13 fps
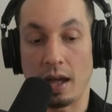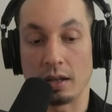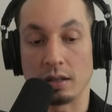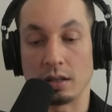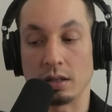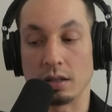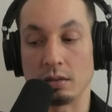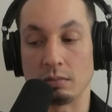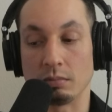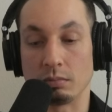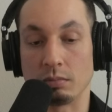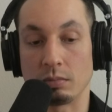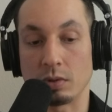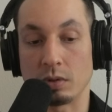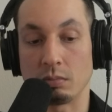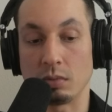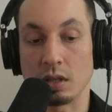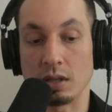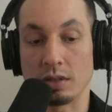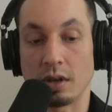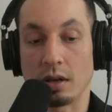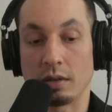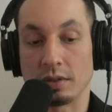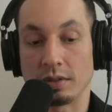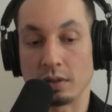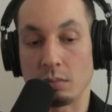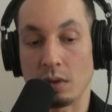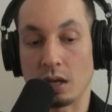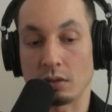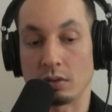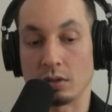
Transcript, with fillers: Um, to me, it's obviously backwards,